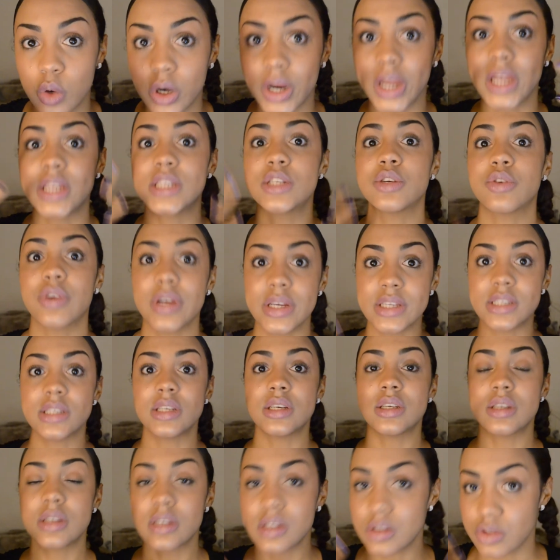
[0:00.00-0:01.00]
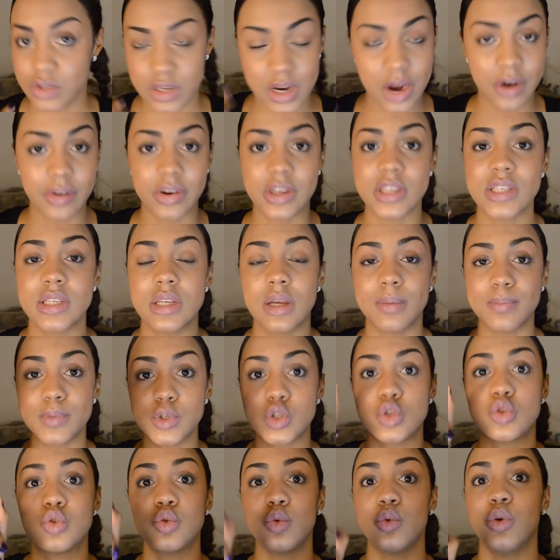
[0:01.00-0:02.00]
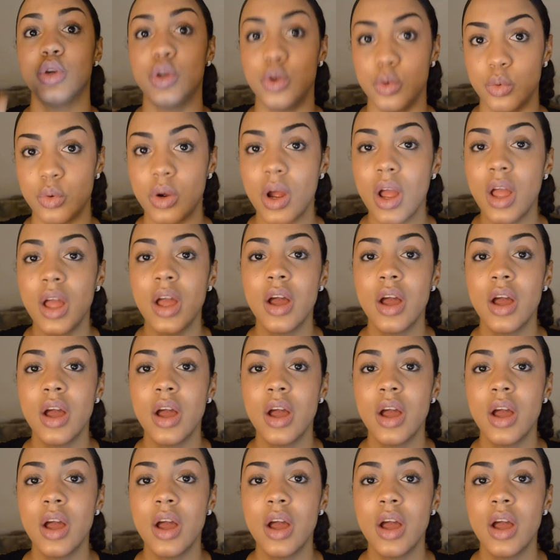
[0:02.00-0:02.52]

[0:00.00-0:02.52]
Okay, Terry's tips to you.